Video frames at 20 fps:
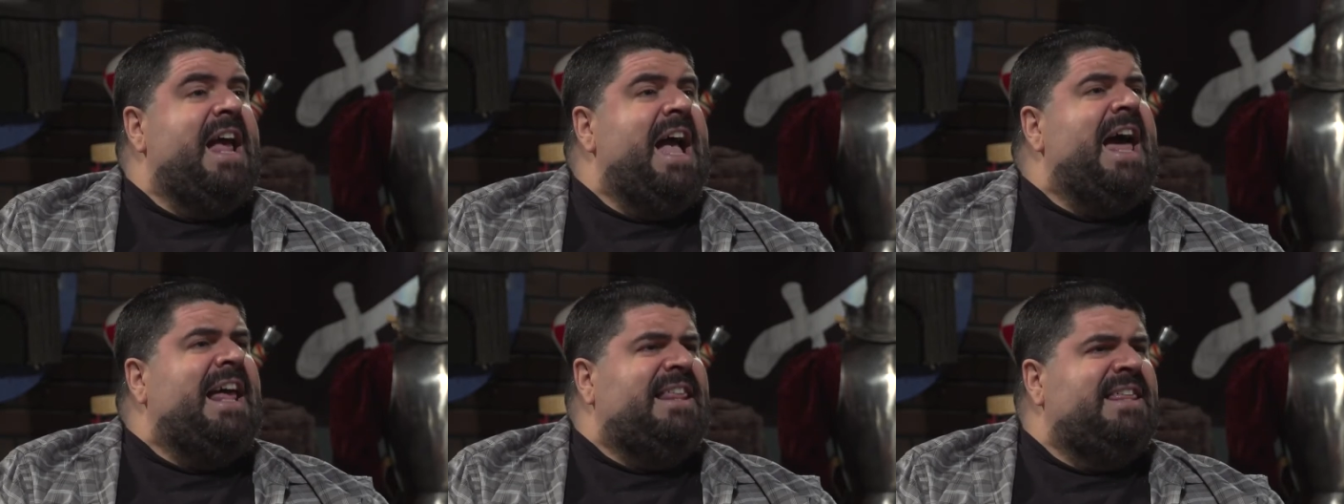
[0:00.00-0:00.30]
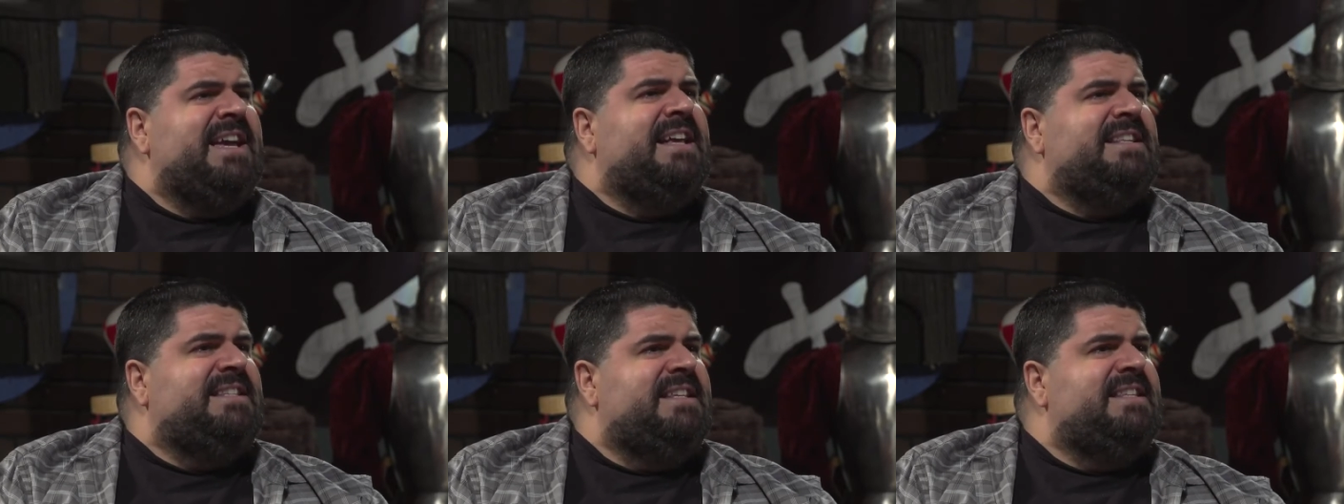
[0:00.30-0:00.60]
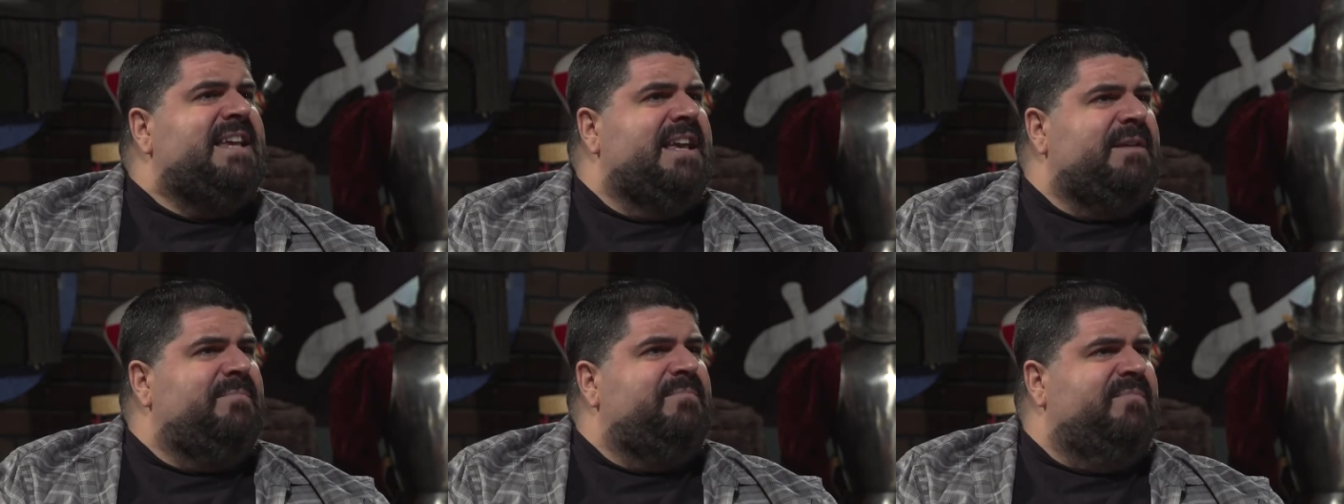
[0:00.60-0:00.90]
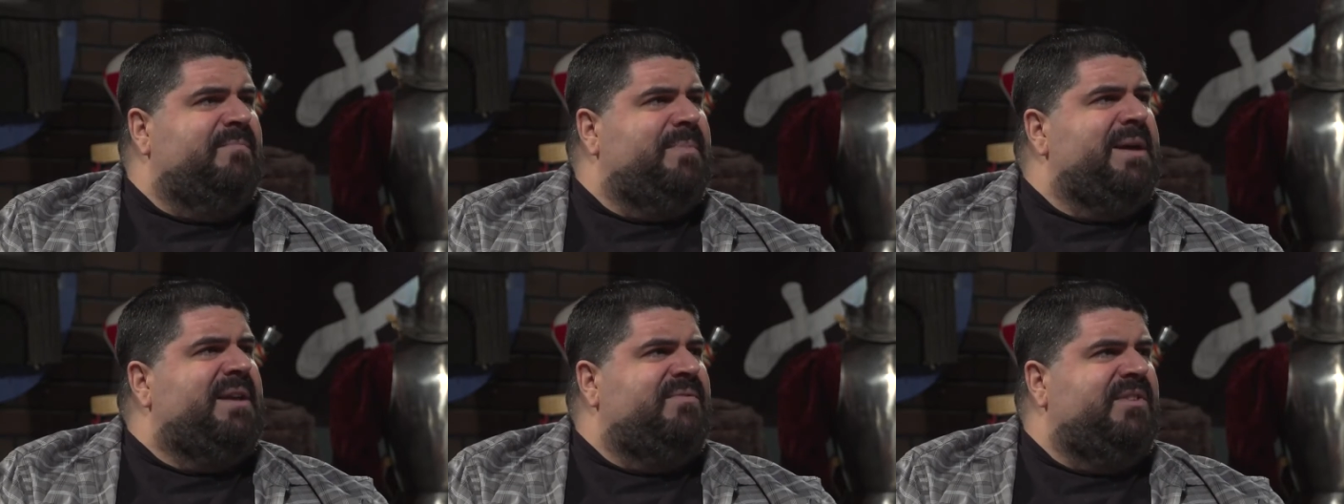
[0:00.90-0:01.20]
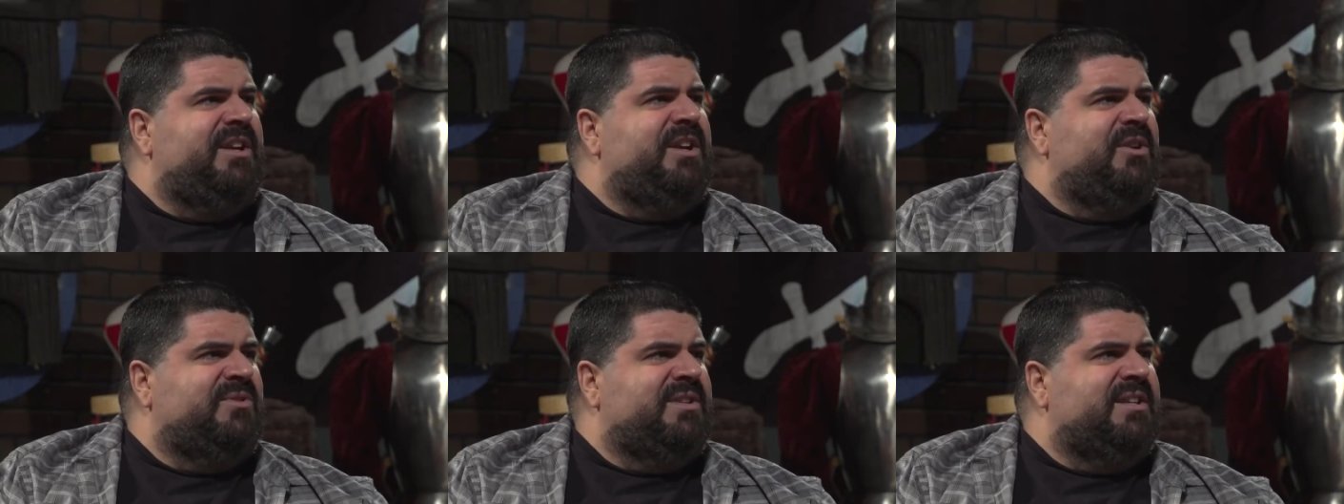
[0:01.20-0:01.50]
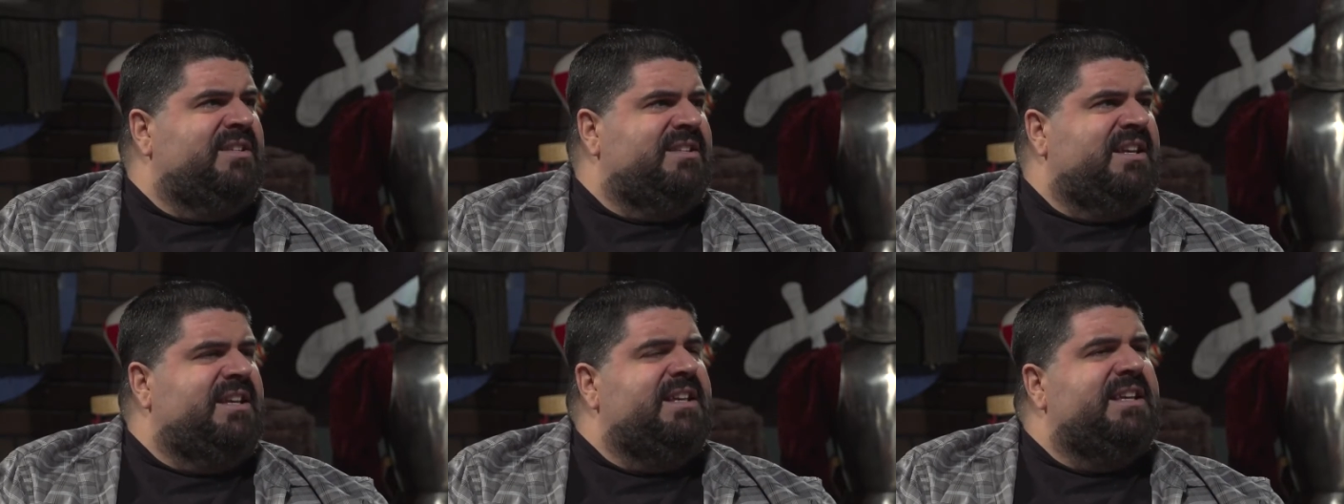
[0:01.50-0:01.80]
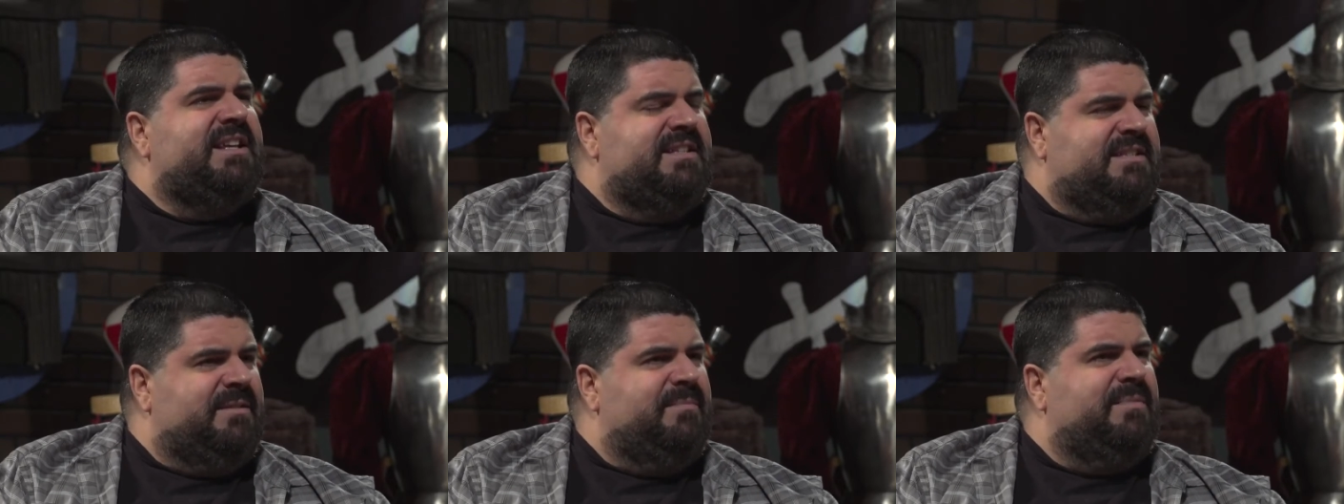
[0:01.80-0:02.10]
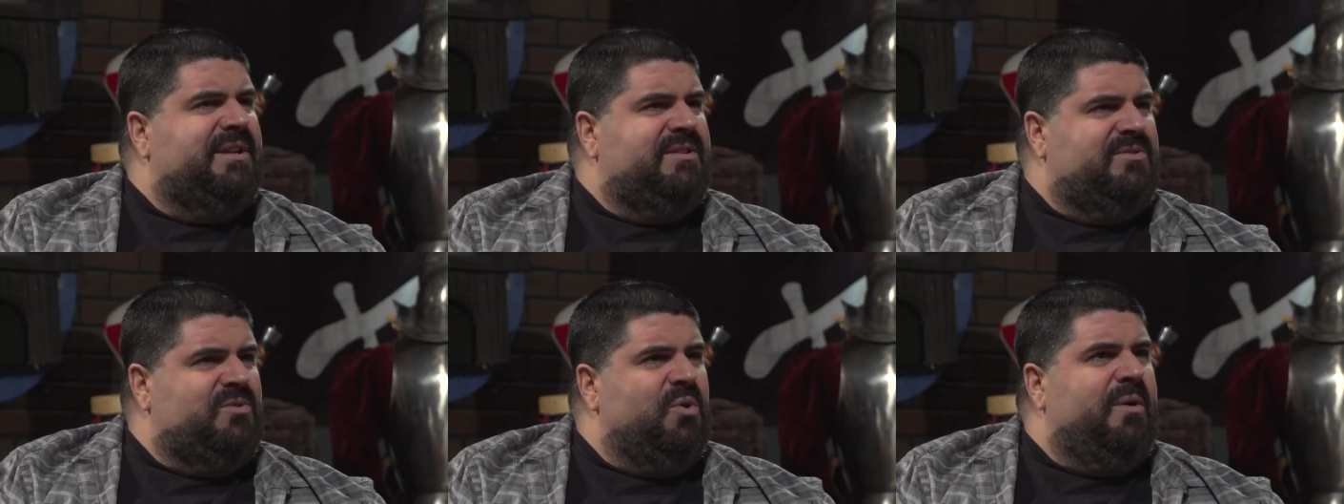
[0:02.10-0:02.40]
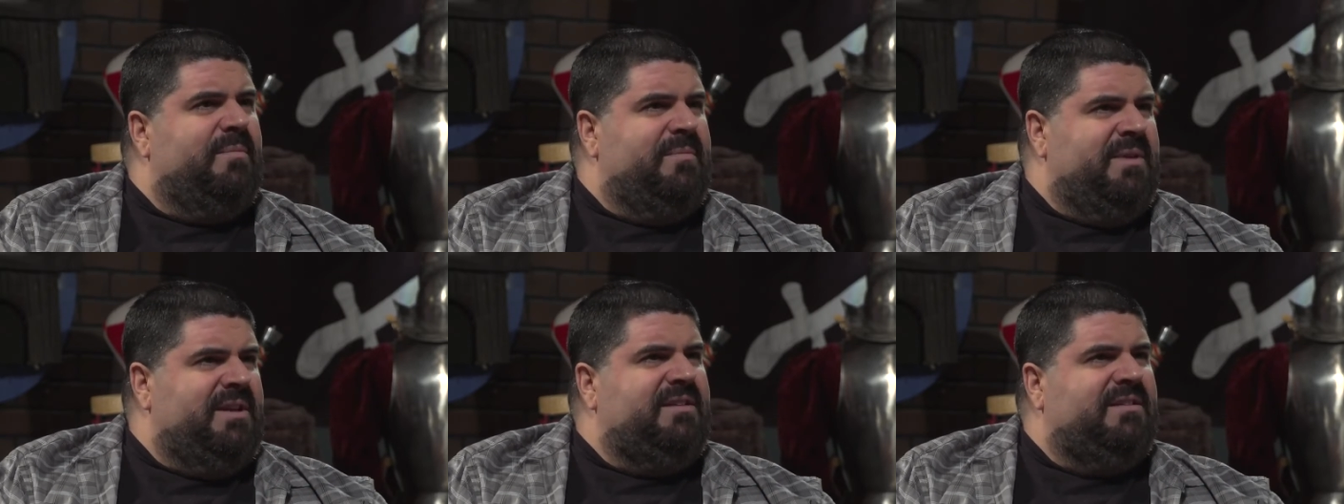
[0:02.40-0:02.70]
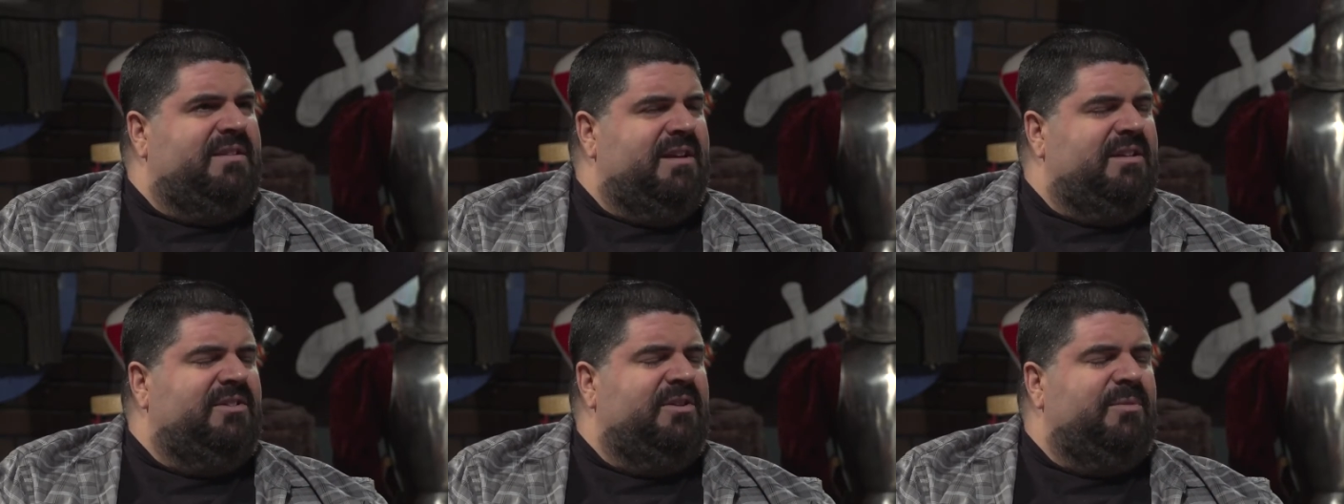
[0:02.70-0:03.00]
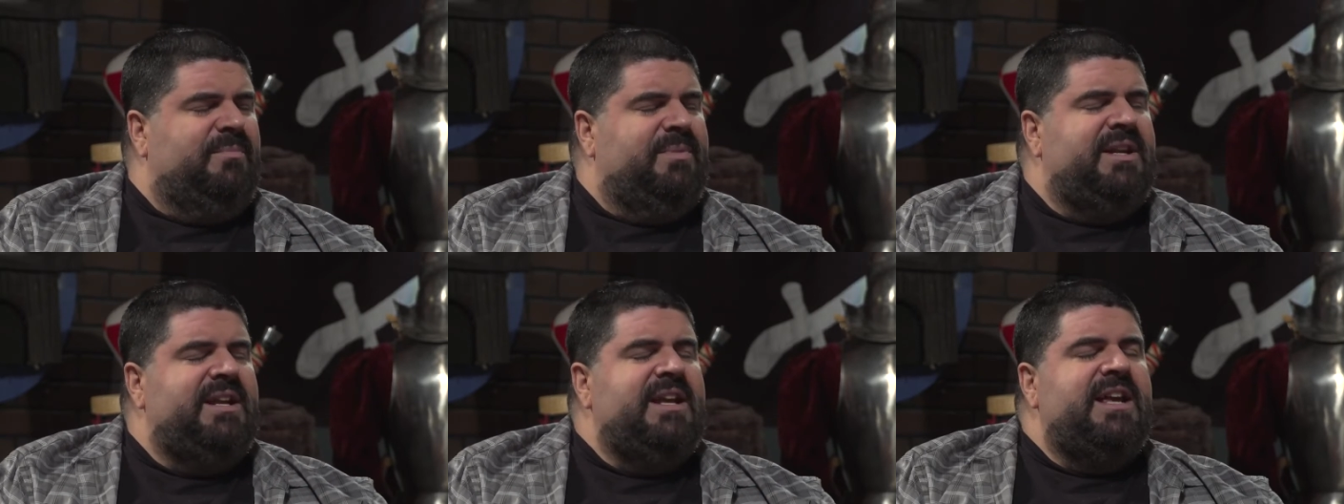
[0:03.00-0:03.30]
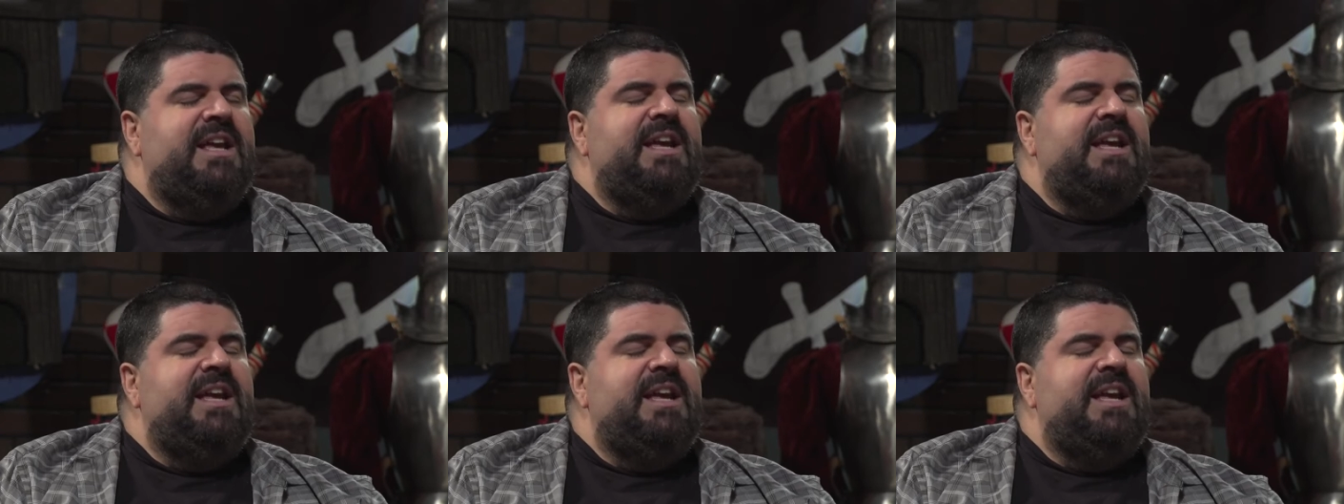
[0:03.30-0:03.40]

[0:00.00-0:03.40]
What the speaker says: I think I did take bad videos as a kid and somebody taught me a little bit.